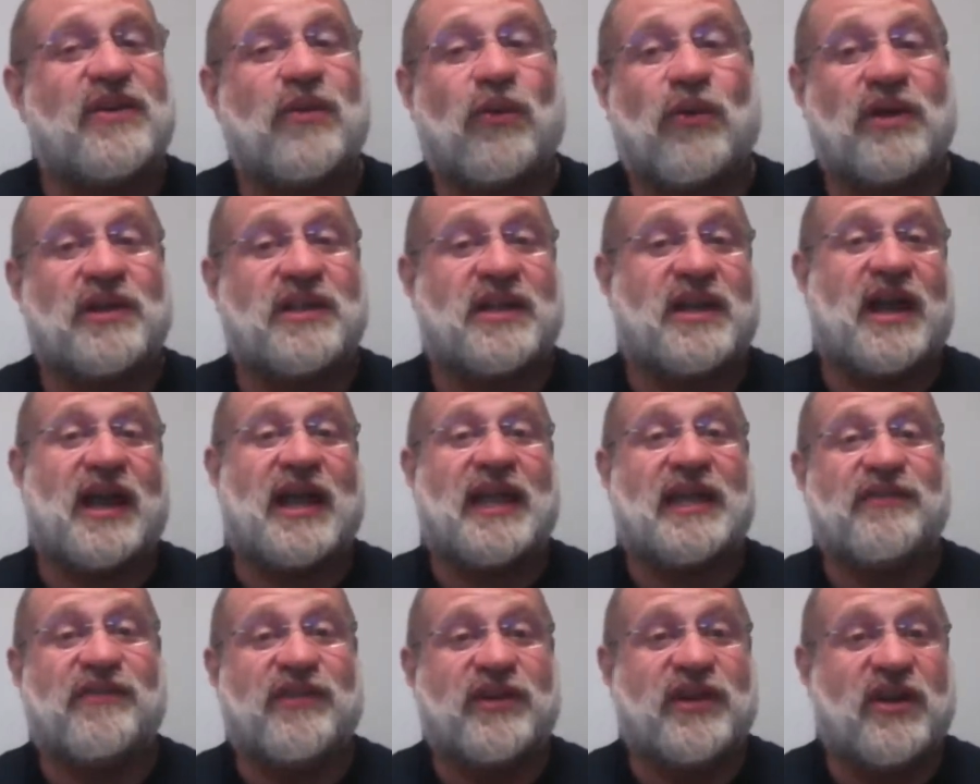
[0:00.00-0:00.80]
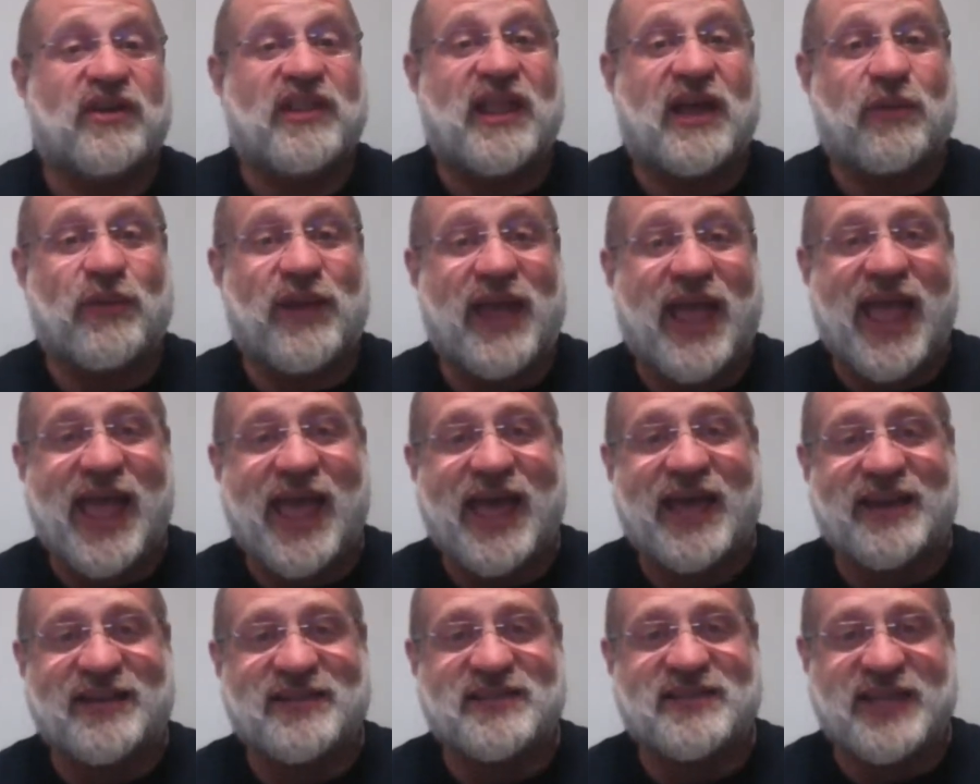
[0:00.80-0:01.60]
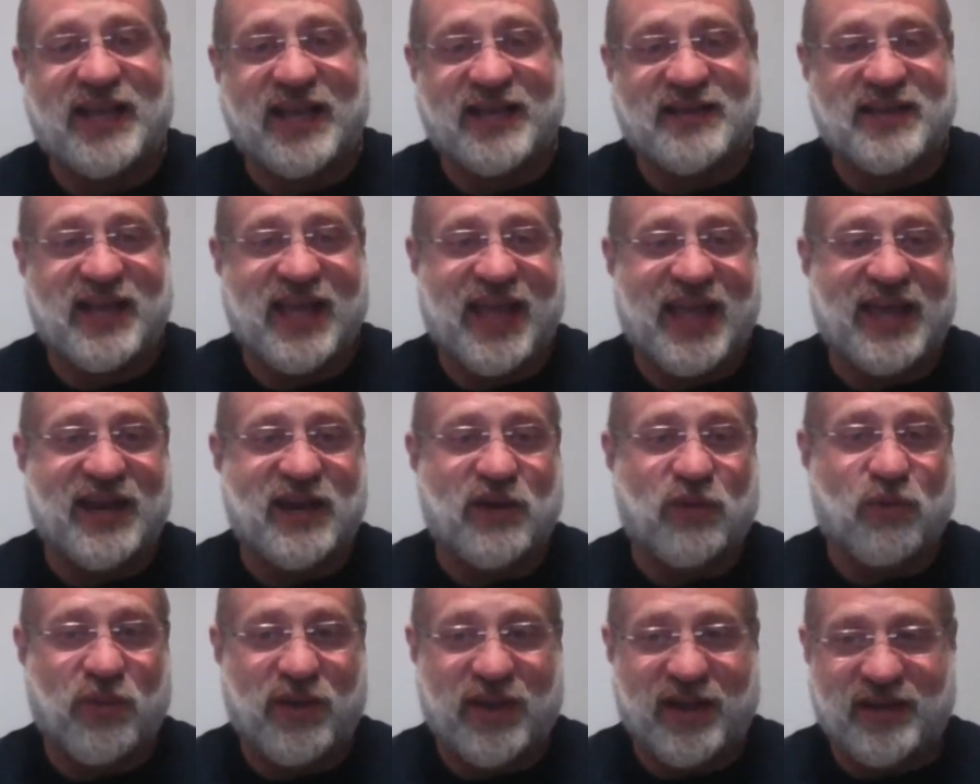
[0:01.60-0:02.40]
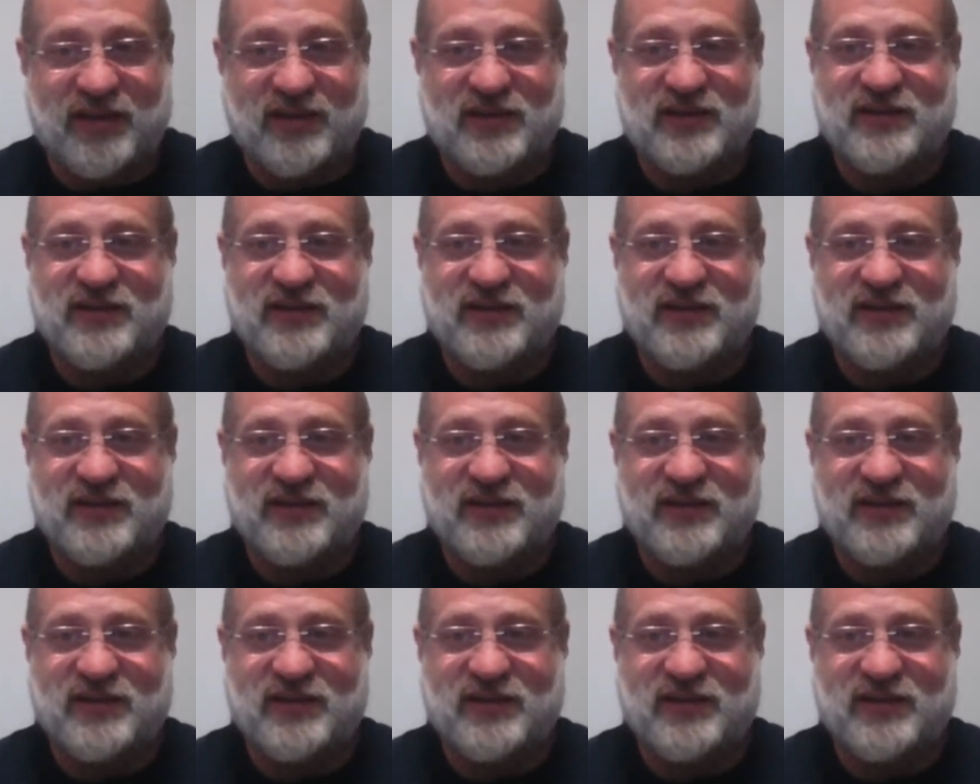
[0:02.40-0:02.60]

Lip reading: nor did I even know that we had a Santa Ana wind,